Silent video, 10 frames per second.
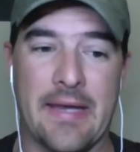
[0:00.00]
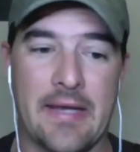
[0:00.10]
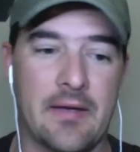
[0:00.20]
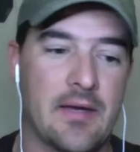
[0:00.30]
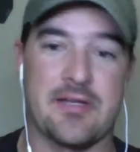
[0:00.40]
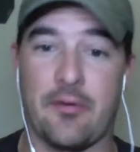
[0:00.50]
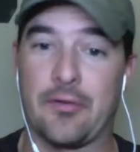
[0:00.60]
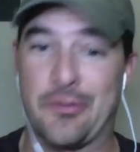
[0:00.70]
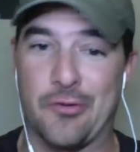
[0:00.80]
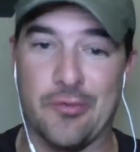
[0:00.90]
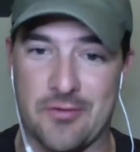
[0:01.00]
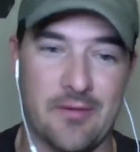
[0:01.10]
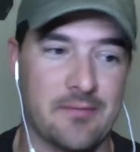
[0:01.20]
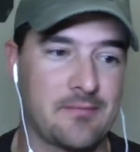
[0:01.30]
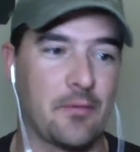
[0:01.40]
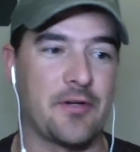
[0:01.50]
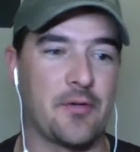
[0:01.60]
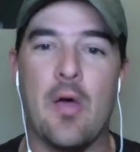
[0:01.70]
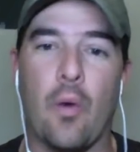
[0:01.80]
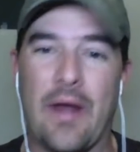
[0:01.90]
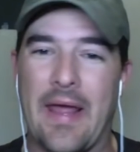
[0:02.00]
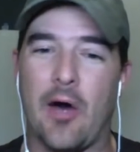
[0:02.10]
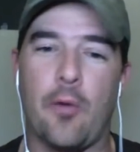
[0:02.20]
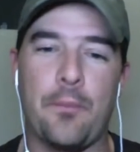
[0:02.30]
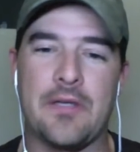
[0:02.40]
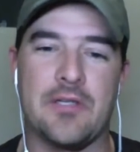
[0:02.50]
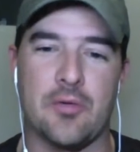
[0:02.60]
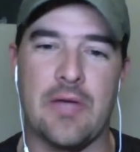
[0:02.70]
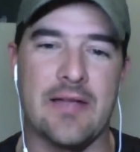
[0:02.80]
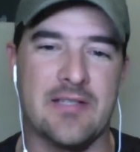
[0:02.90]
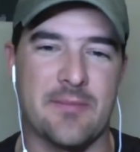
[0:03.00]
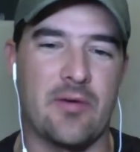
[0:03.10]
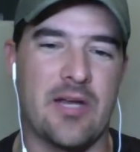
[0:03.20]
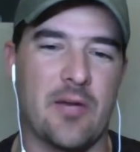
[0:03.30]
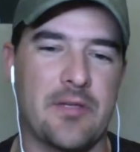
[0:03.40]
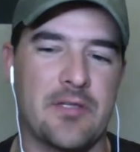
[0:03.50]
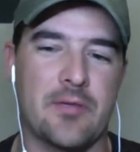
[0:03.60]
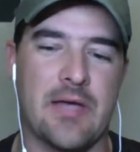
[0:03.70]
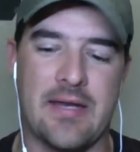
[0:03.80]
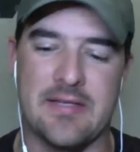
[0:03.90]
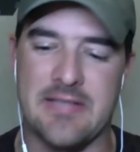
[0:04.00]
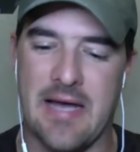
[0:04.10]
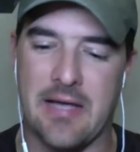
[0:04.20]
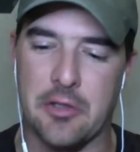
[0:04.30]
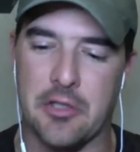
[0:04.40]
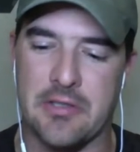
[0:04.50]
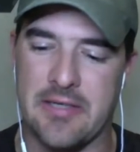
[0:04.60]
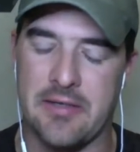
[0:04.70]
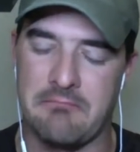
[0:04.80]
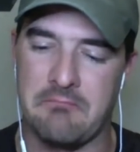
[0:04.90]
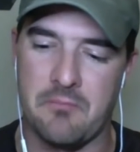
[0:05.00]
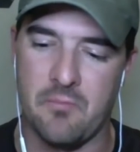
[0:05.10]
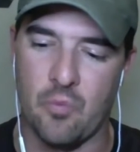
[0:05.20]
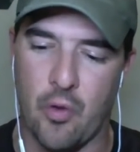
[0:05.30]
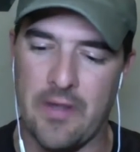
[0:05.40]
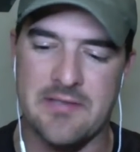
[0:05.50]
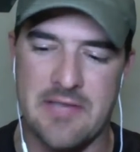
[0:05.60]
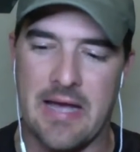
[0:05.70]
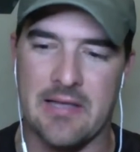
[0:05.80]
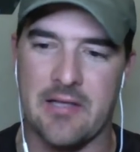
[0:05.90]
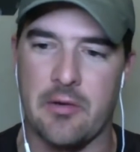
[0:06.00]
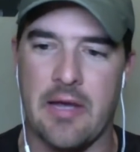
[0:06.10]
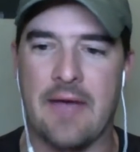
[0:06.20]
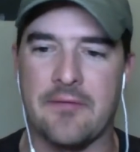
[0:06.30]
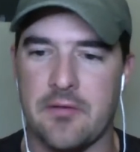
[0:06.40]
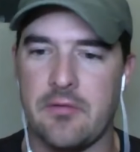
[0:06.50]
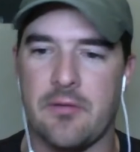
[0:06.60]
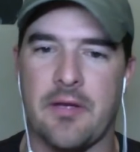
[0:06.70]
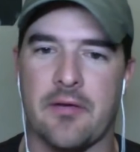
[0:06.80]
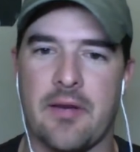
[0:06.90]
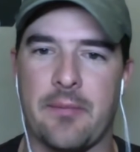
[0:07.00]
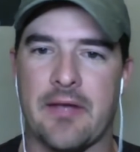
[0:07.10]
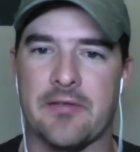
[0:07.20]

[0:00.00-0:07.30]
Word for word: I mean, that just sounded really cool, so I want to I want to do that. What helped me do that? Some of what helped me do that is I looked at what exactly do I have to do to be a grandmaster.